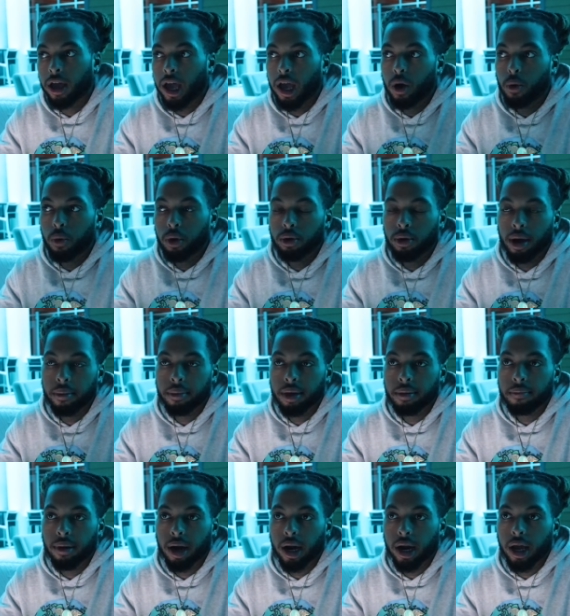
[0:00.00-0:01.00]
And what do I mean
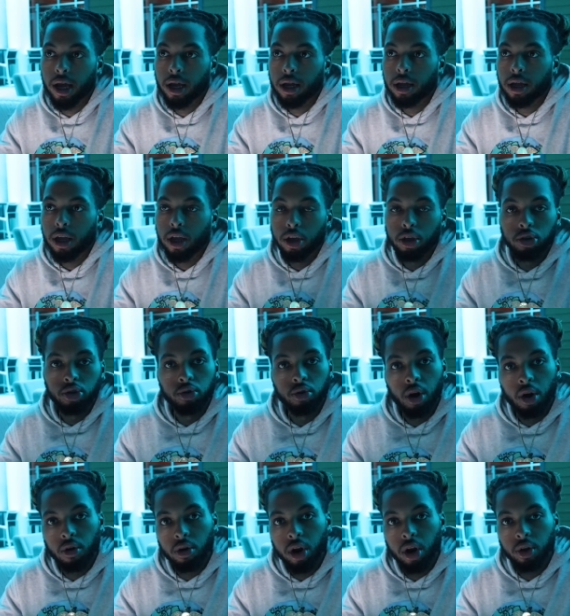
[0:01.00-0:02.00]
by that? you
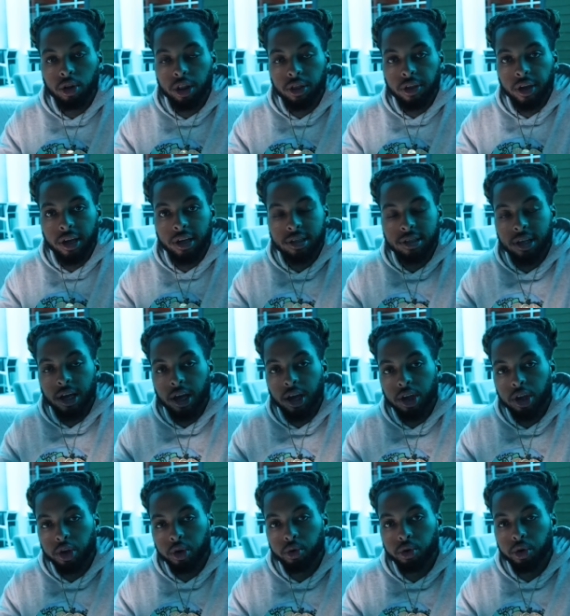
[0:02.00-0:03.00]
don't know the things that
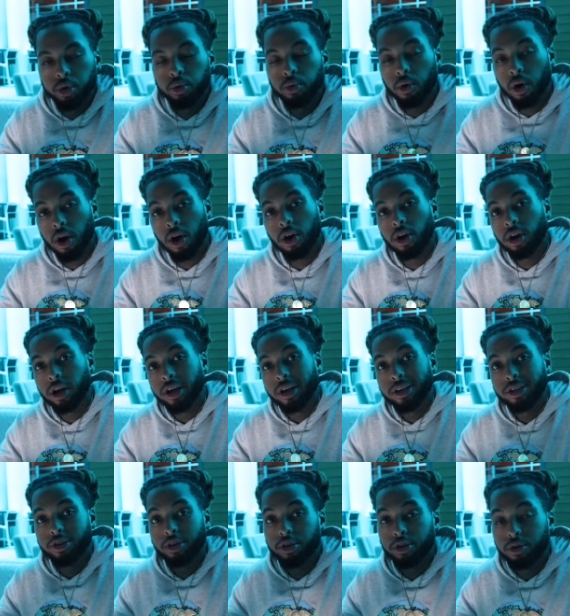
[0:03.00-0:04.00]
you do wrong,
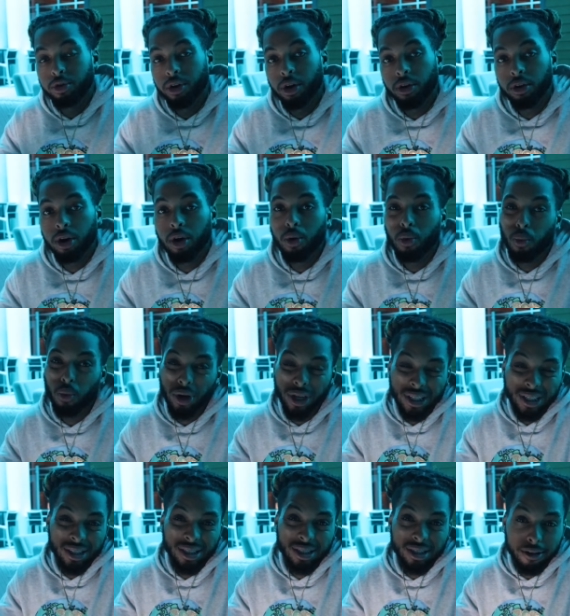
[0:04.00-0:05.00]
so you don't know what
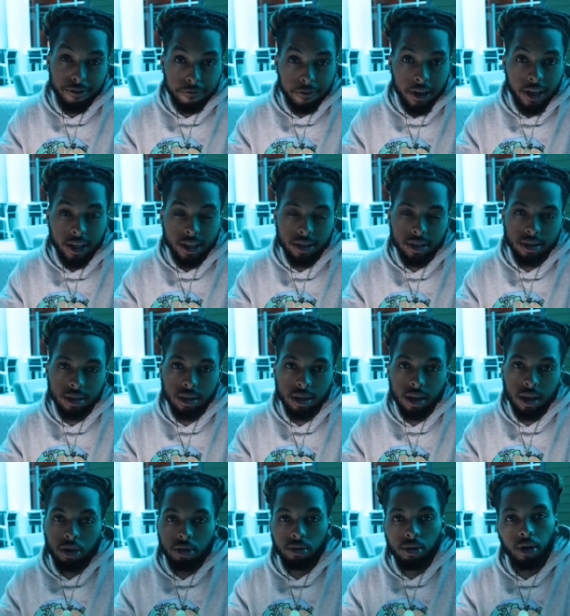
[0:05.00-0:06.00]
to fix.
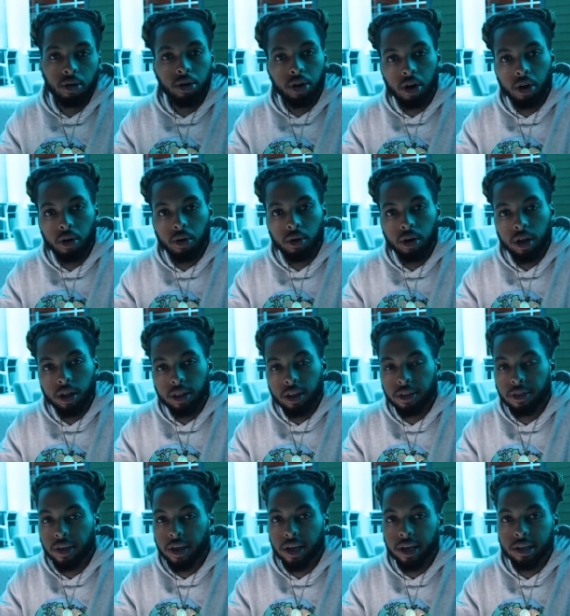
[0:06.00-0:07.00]
You don't know
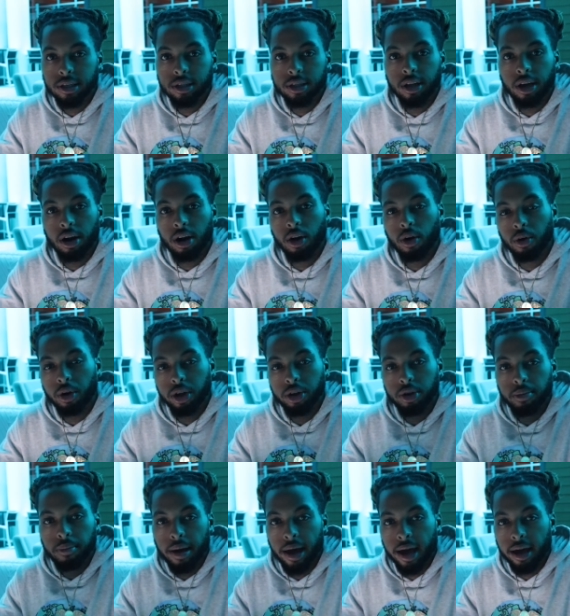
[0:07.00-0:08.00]
the things that are holding you
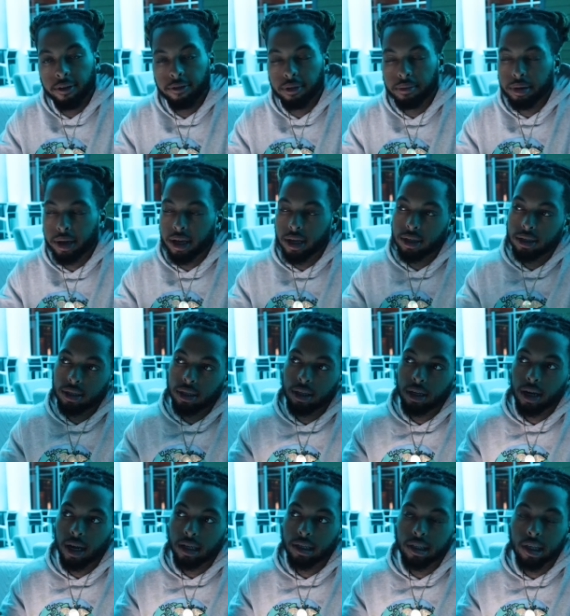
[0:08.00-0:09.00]
back from getting to the
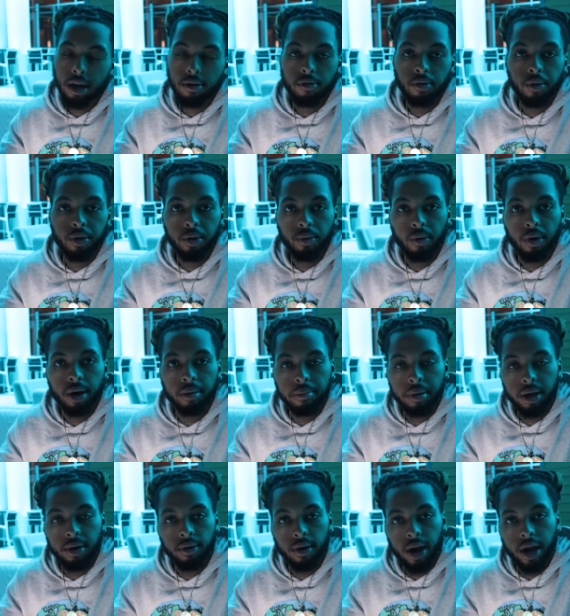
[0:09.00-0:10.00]
next level where you want to be,
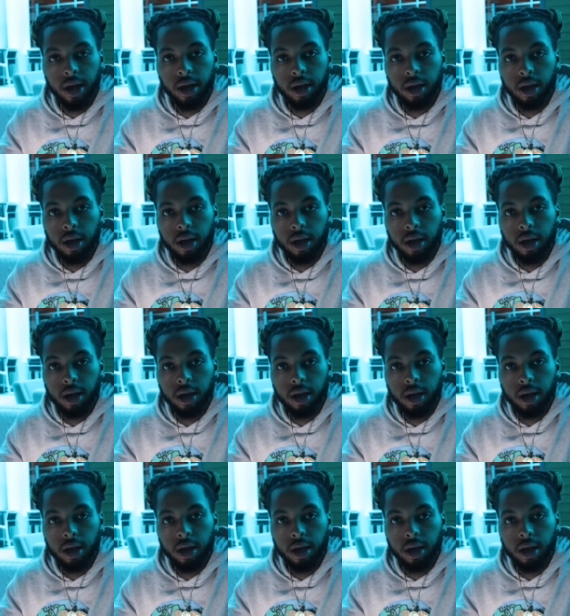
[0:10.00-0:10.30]
right?